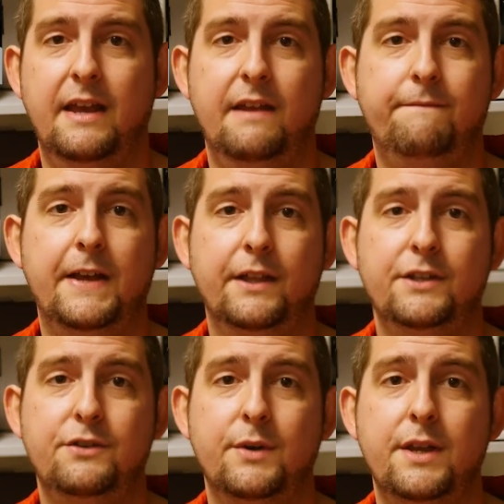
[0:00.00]
and fell
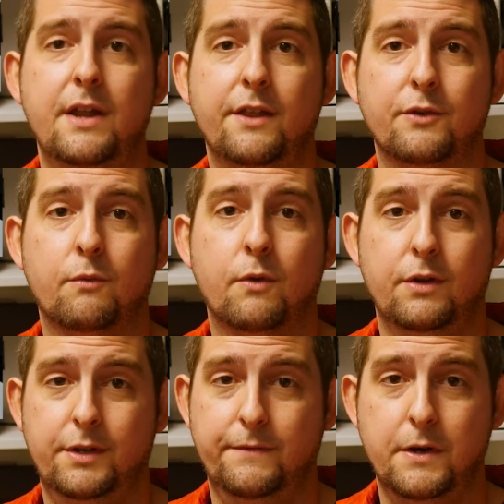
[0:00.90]
into another
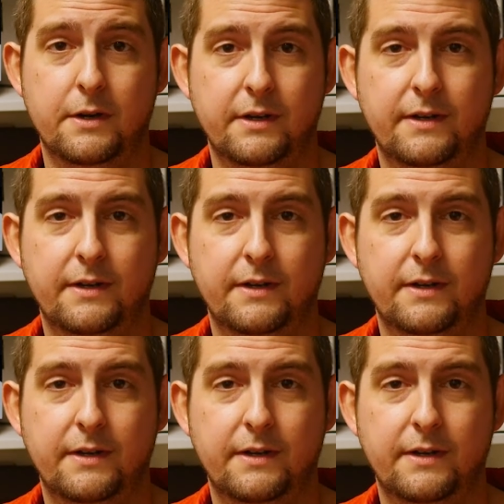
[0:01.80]
world of hurt.